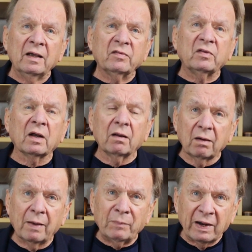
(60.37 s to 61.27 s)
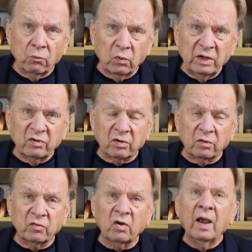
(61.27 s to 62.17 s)
is done a lot my
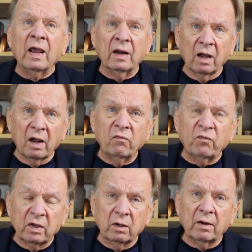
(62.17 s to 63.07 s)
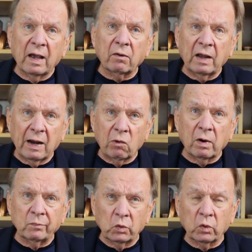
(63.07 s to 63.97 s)
research and I figured out how
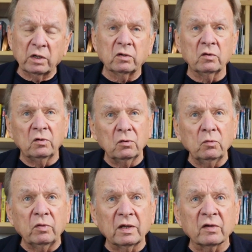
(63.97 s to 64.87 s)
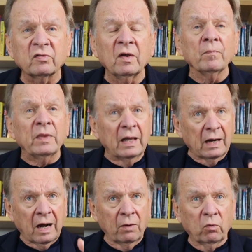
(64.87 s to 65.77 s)
I'm going to do this
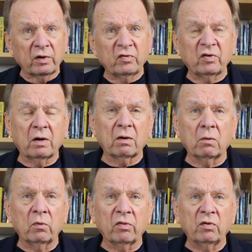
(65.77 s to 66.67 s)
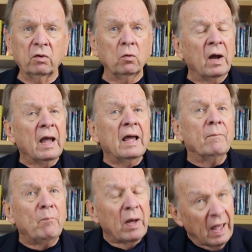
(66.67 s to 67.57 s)
and I want to share it with you
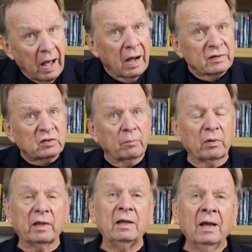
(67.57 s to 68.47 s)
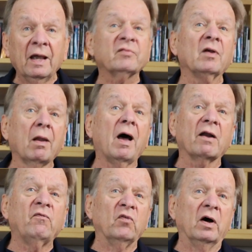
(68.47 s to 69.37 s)
and possibly it's a lot
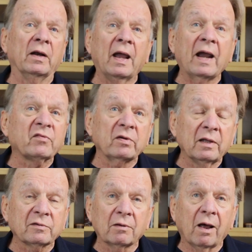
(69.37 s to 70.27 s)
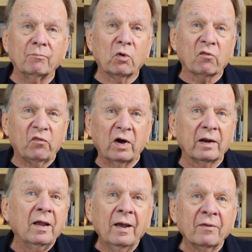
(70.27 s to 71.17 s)
of fun fun. Actually, it's a lot more
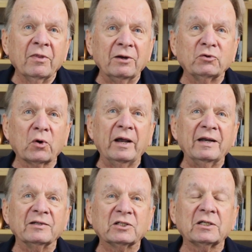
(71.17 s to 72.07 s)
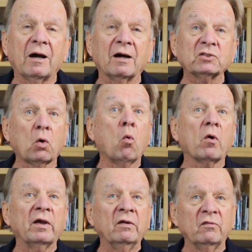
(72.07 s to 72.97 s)
fun than trading stocks
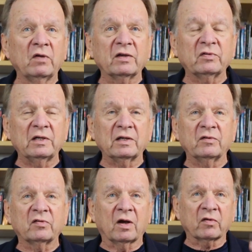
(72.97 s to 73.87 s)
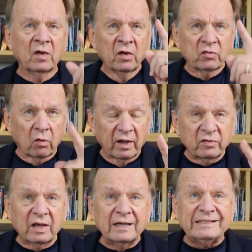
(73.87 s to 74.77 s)
or investing in stocks. So
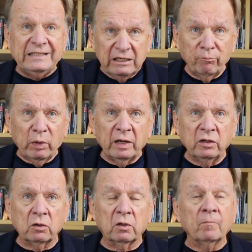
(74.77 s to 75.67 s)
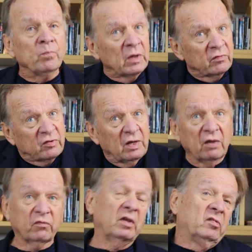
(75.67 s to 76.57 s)
let's get deep into it and see
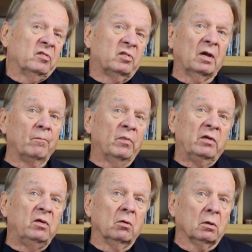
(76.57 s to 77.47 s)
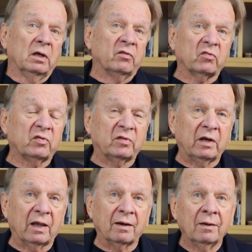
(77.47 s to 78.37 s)
if this is something that you're
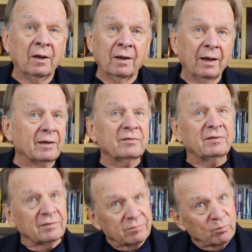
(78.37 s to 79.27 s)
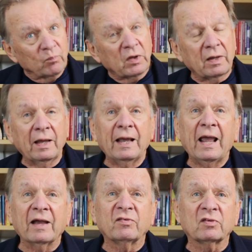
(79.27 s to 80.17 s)
interested in. It's it
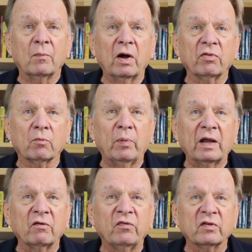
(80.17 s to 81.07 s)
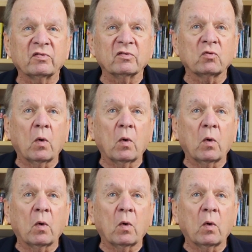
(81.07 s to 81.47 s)
has some other benefits as